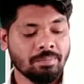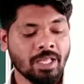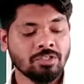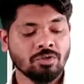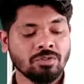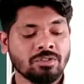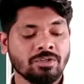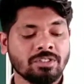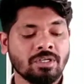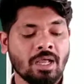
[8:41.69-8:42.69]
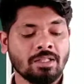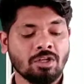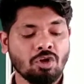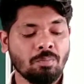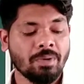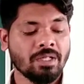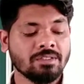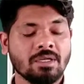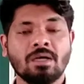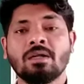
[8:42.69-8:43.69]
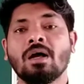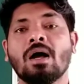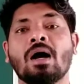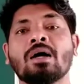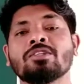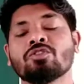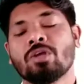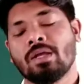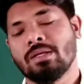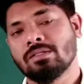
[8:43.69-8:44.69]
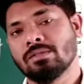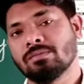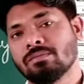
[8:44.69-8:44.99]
plateaus region and the low plains are unshaded.